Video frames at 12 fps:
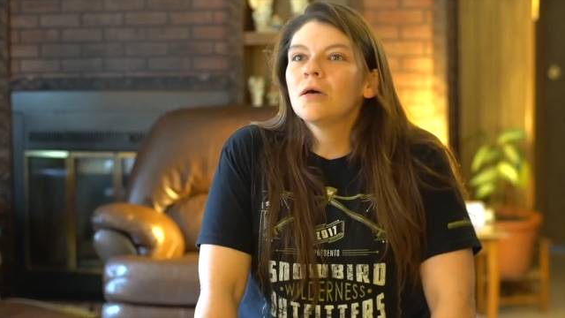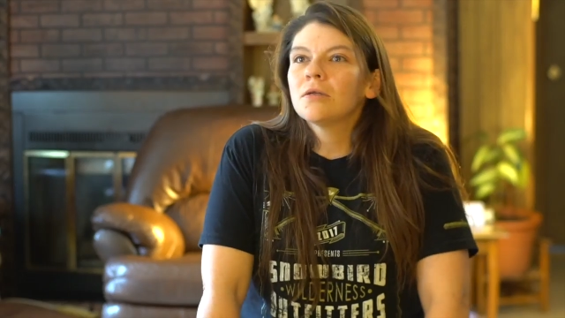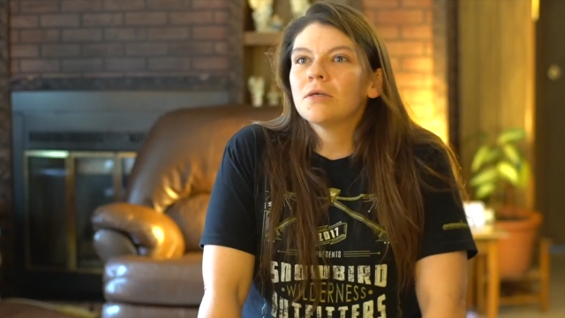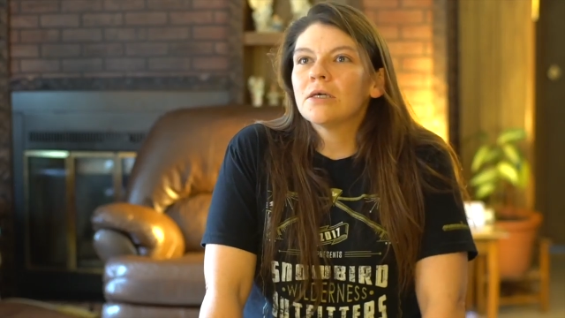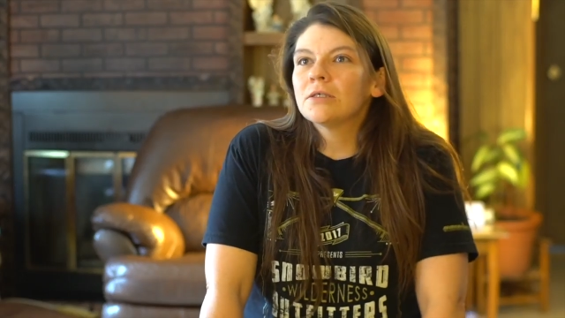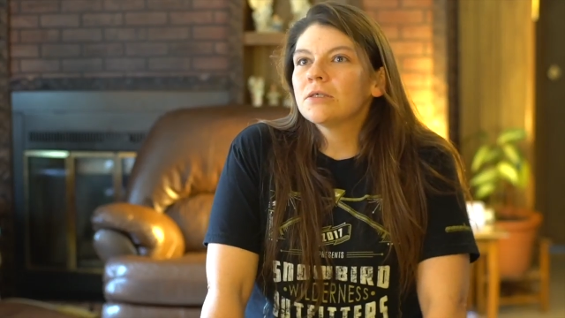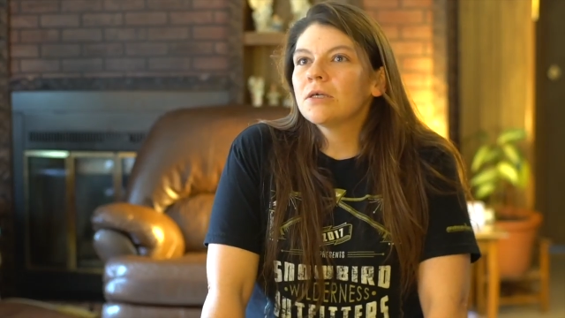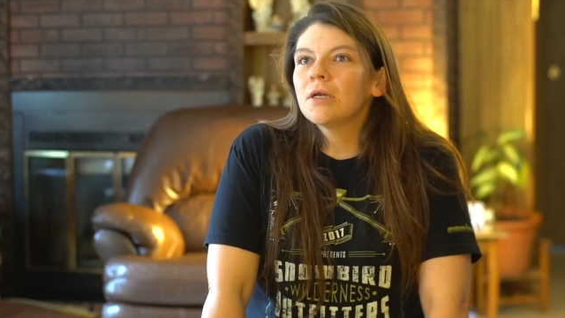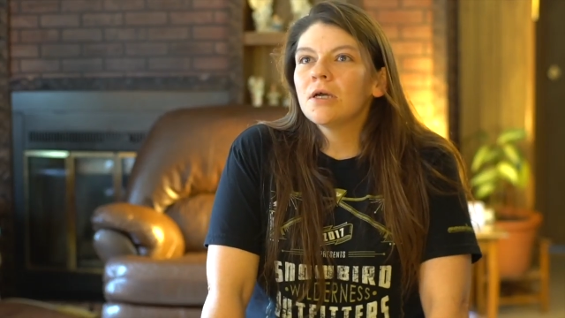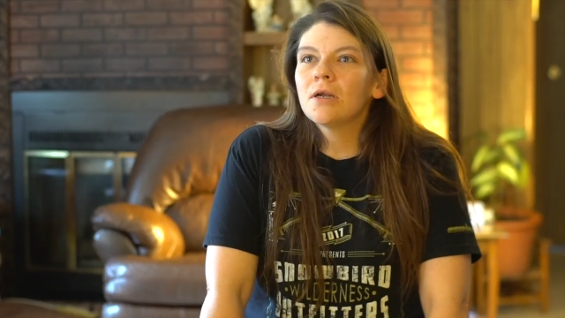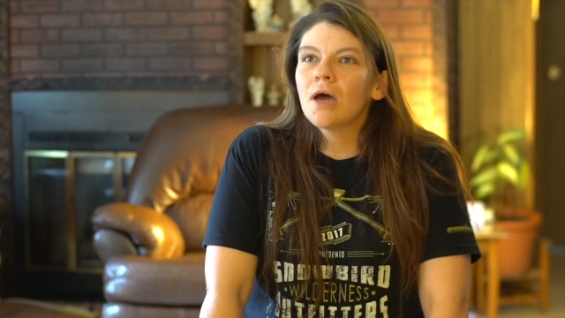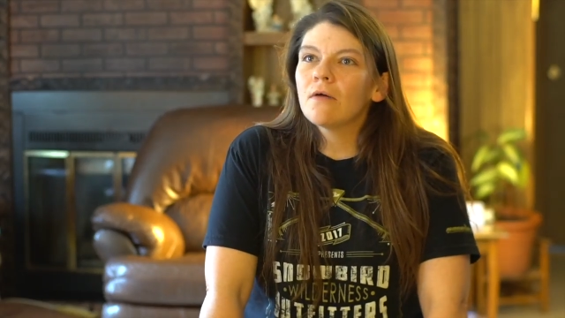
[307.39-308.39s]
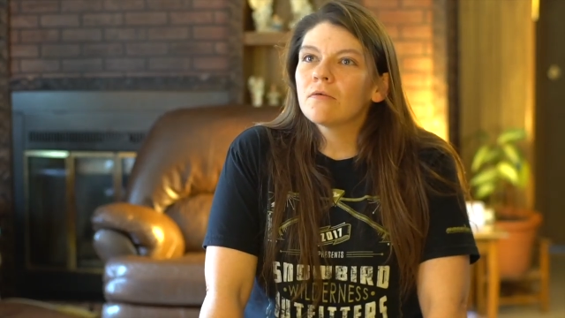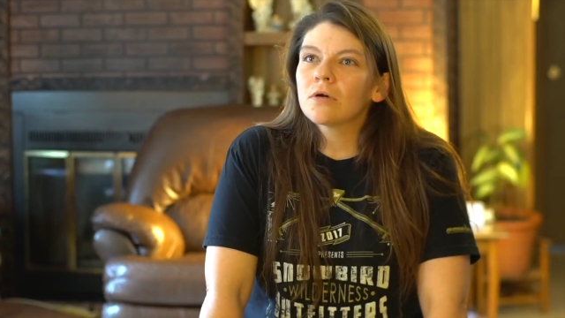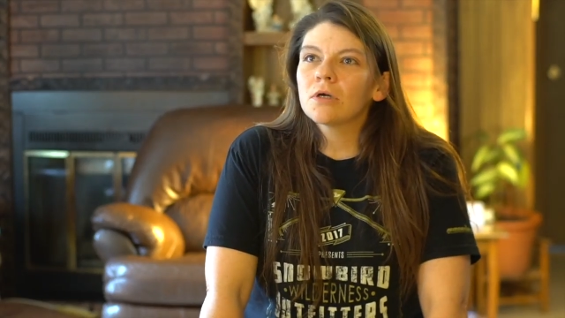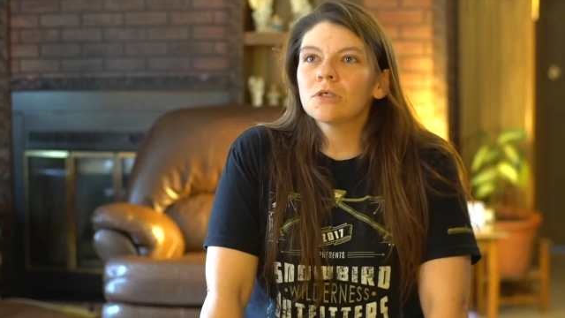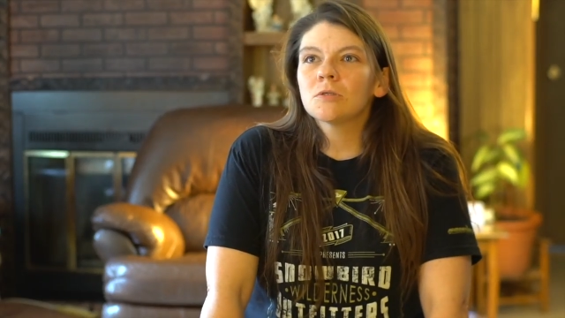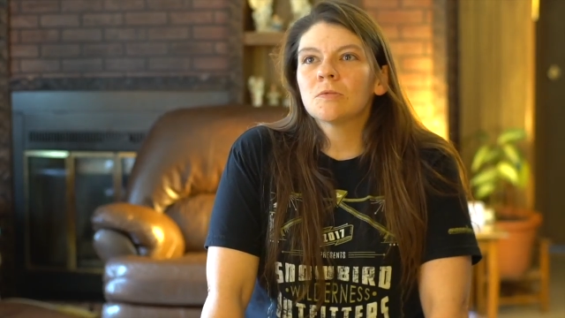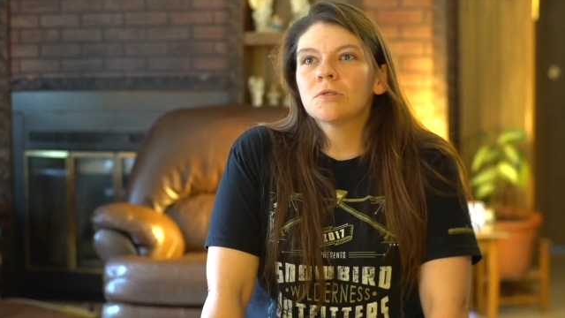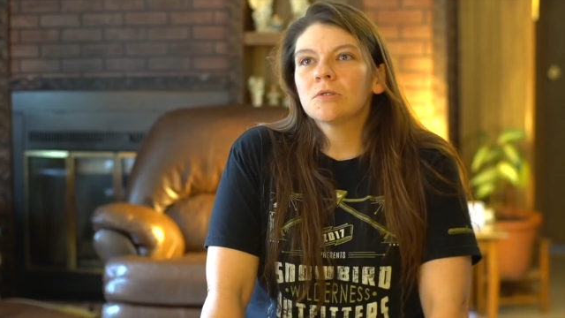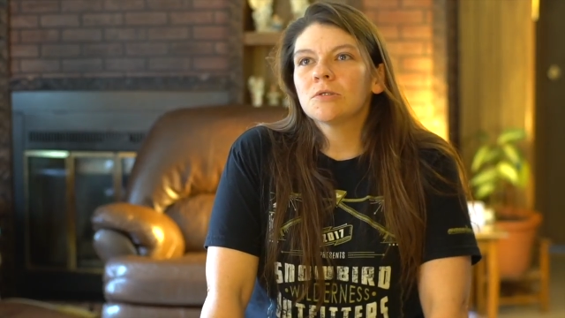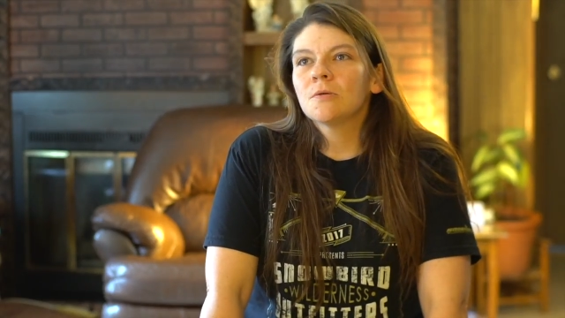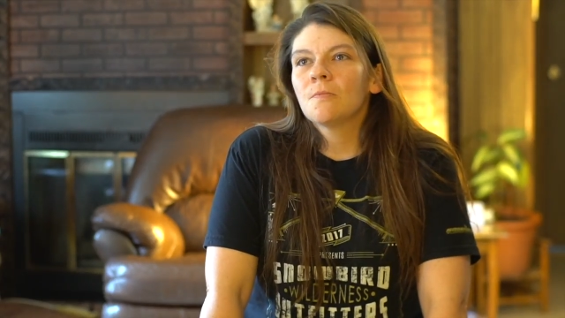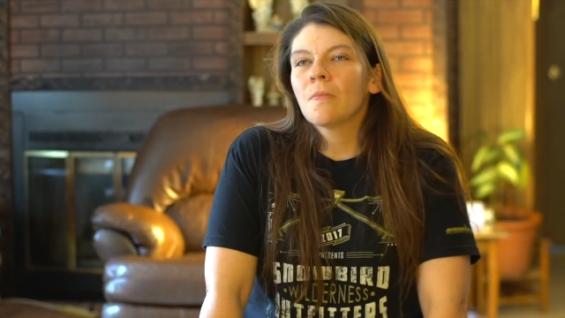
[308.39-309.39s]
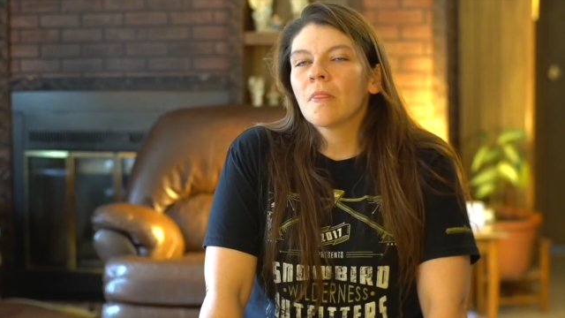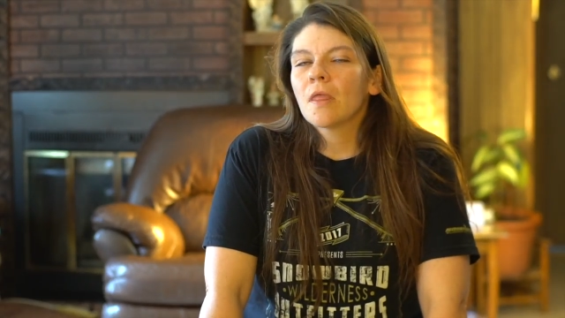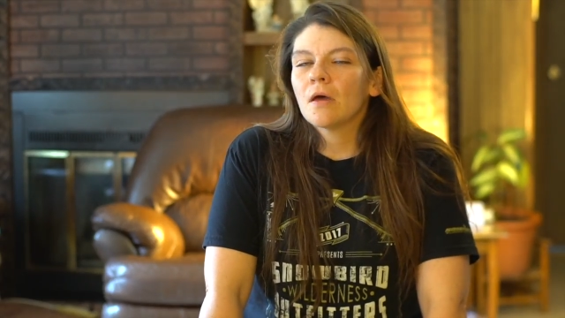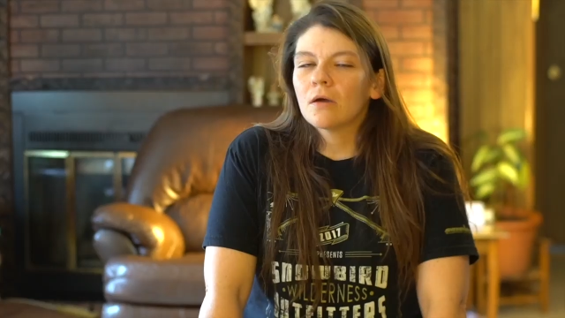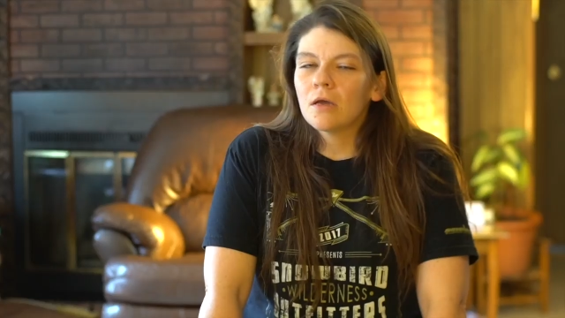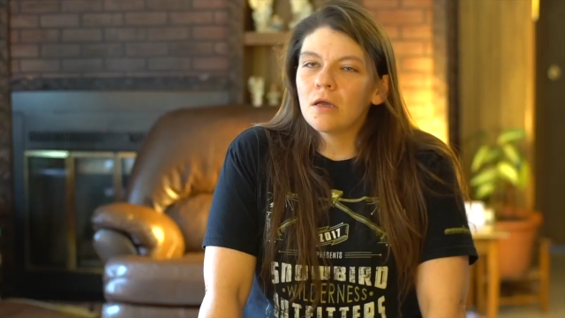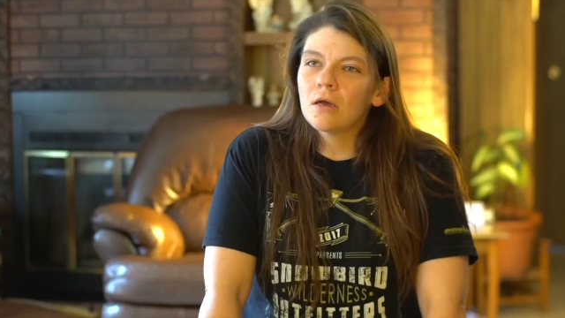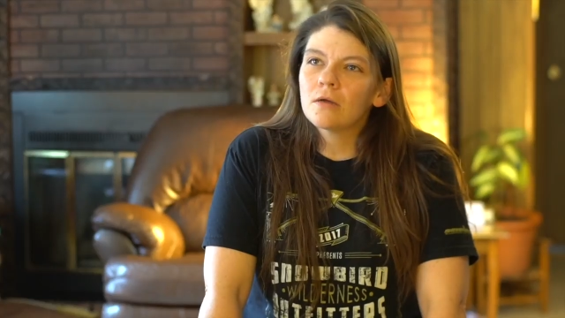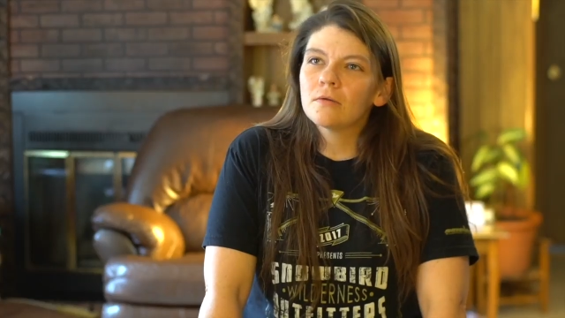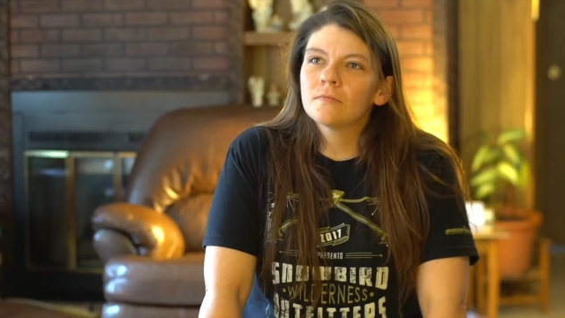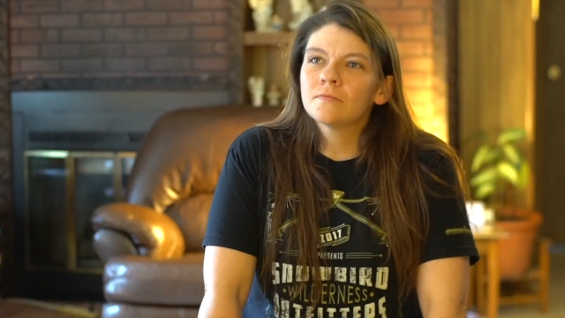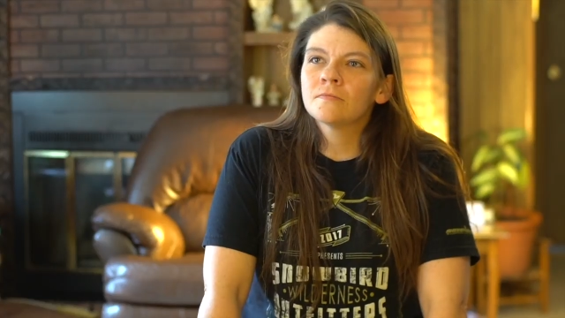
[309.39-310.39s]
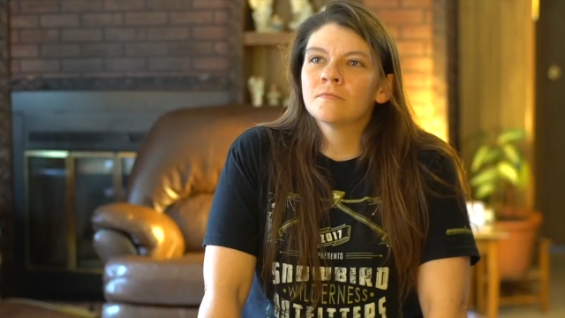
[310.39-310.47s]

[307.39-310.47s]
Destiny didn't have a Christmas, again.